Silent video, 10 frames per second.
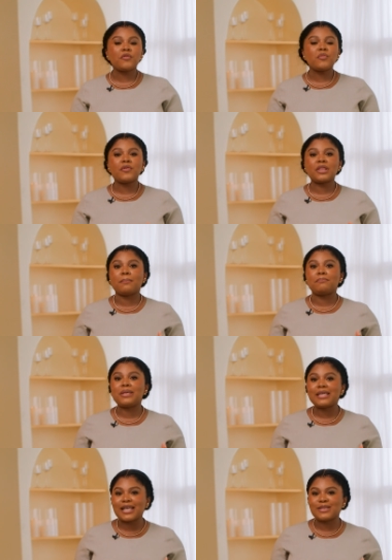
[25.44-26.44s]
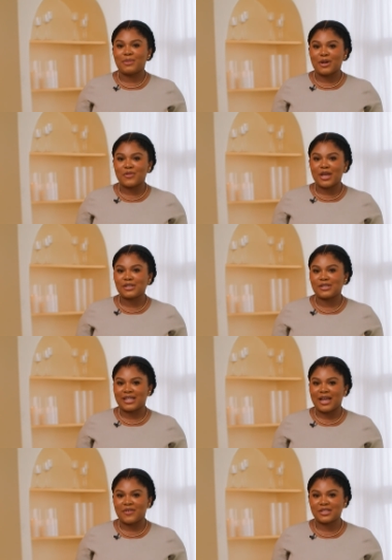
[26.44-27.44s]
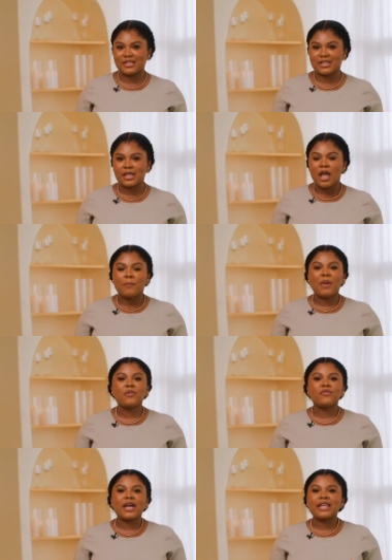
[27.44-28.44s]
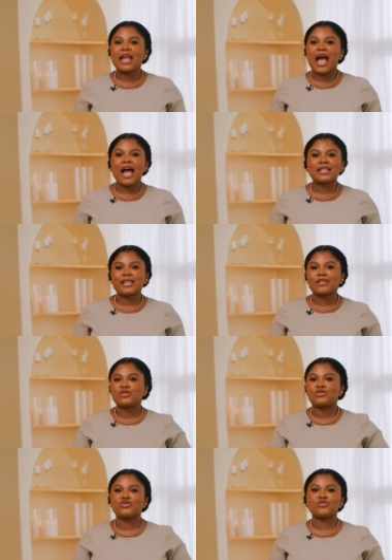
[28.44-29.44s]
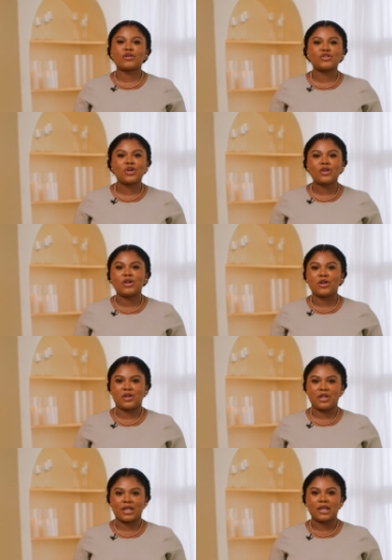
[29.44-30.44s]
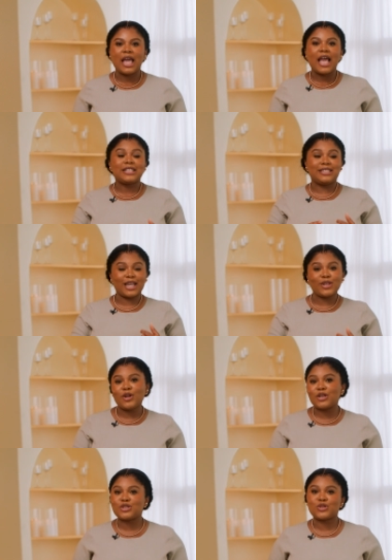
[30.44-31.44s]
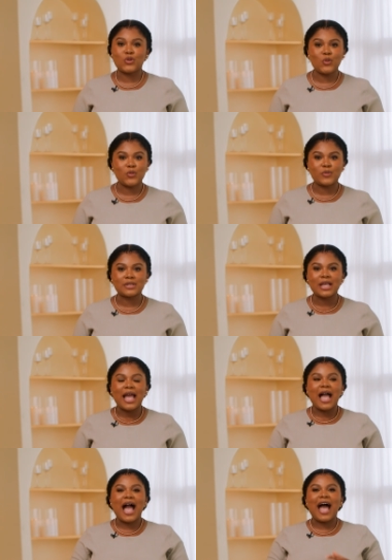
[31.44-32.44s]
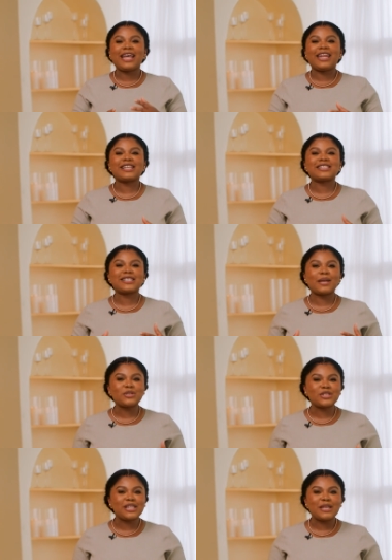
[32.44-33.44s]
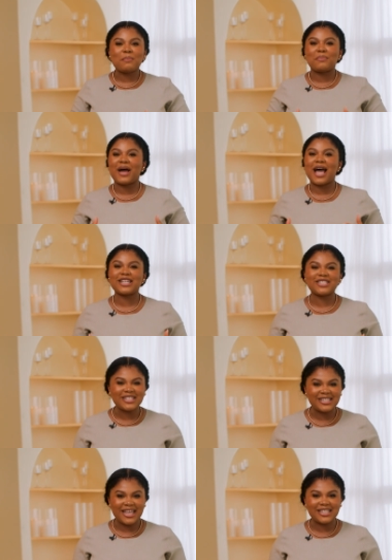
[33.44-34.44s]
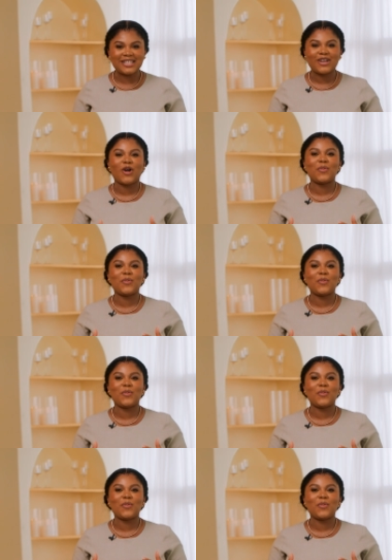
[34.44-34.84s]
We are removing the biggest barriers to diversity by providing access to structured learning, technology tools, and an exceptionally passionate